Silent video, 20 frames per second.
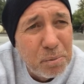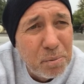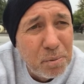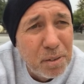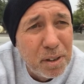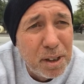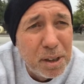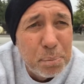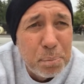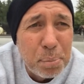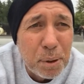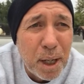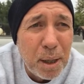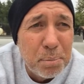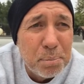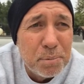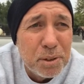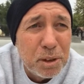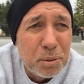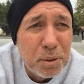really
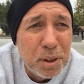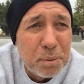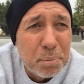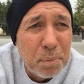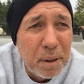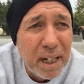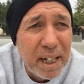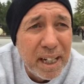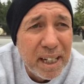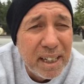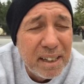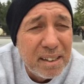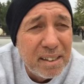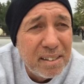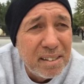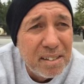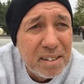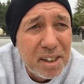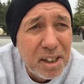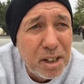problems with my
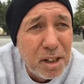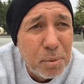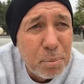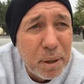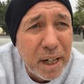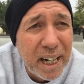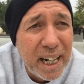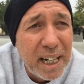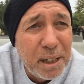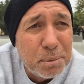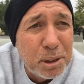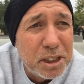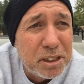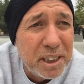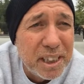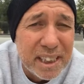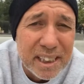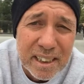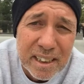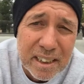
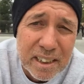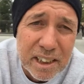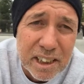hamstrings